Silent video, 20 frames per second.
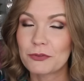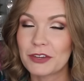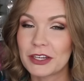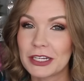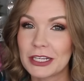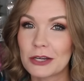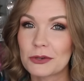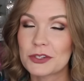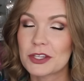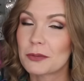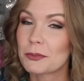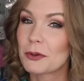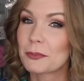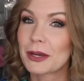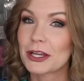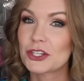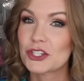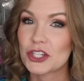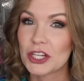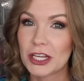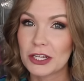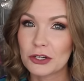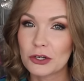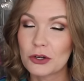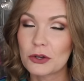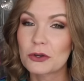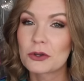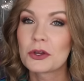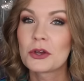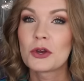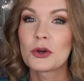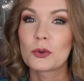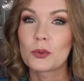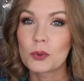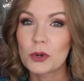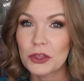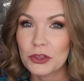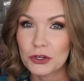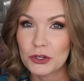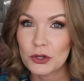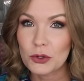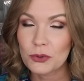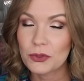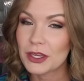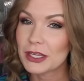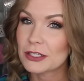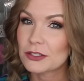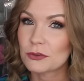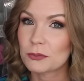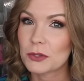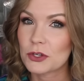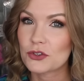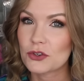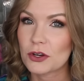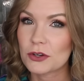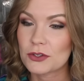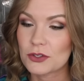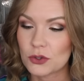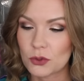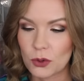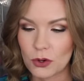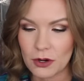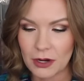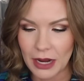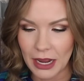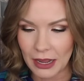videos up on my channel with new things from the drugstore.